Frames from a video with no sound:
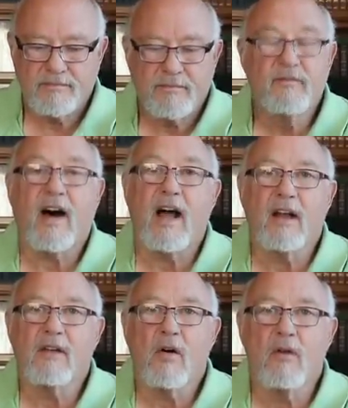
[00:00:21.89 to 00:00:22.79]

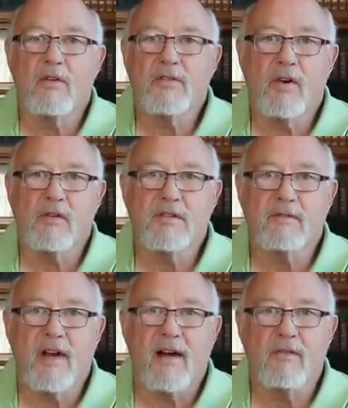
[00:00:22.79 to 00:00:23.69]
violent overthrows
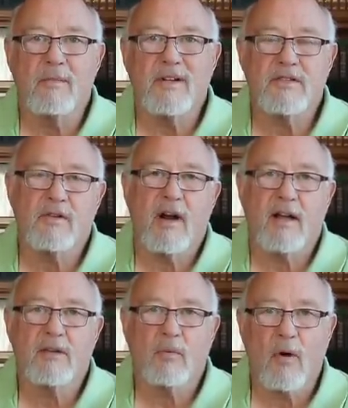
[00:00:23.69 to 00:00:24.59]
of governments
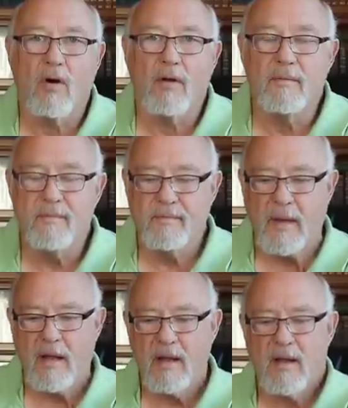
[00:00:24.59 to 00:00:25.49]
throughout the world.
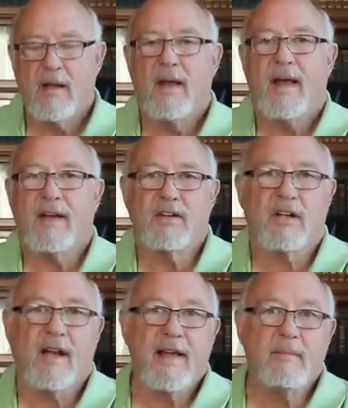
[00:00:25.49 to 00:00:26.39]
And to
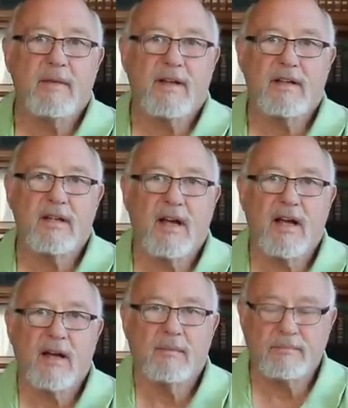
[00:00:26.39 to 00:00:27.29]
claim that
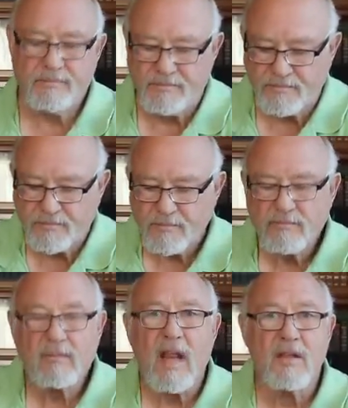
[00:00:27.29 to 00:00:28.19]

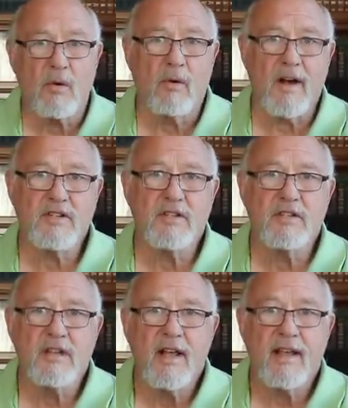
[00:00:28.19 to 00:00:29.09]
the
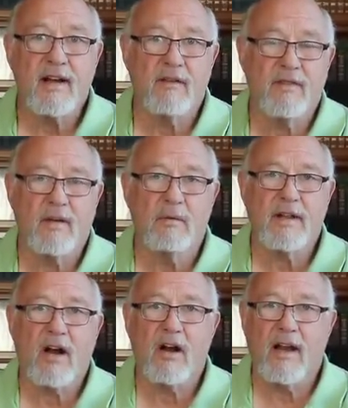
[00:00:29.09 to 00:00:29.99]
Russians interfered with
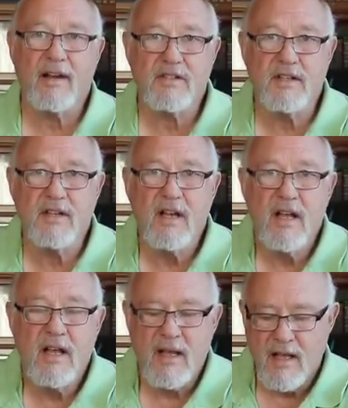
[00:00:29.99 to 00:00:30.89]
our election
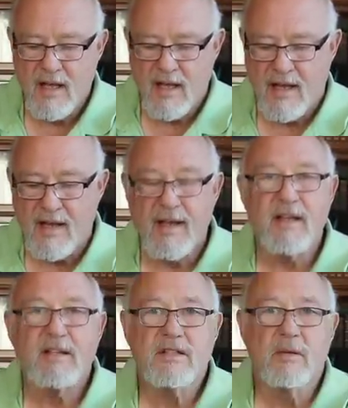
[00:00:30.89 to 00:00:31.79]

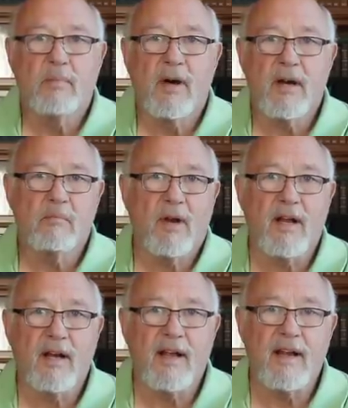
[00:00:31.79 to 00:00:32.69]
is, to put it
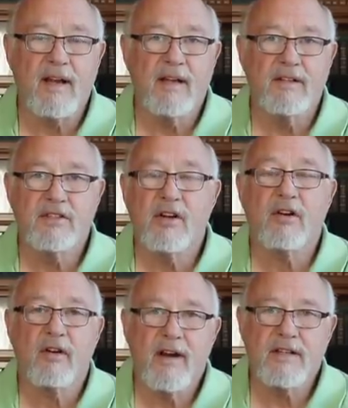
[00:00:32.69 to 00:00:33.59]
bluntly, sheer
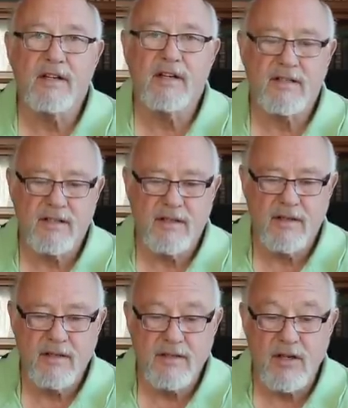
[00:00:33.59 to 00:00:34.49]
craziness.
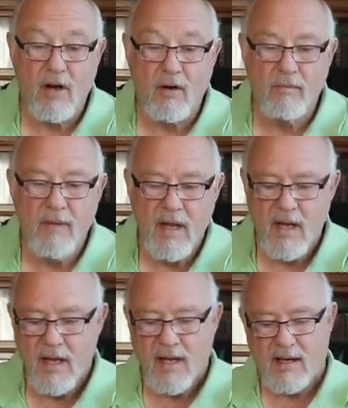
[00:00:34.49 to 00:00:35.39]
So
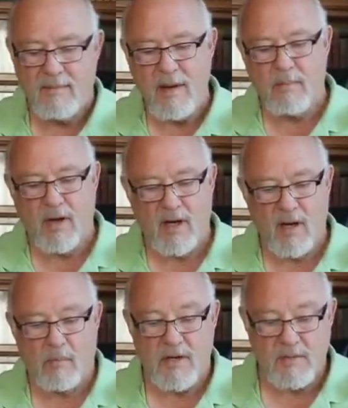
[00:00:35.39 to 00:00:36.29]
let me put a
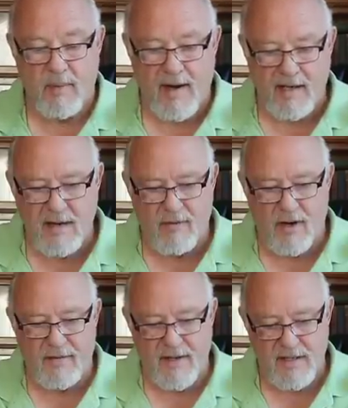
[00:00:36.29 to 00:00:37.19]
little perspective
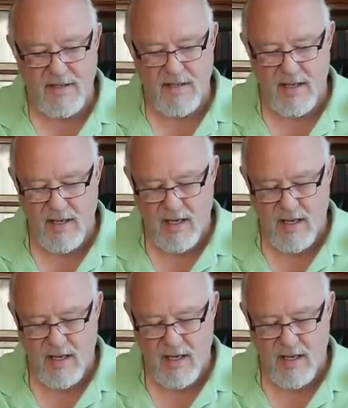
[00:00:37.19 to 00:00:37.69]
on this.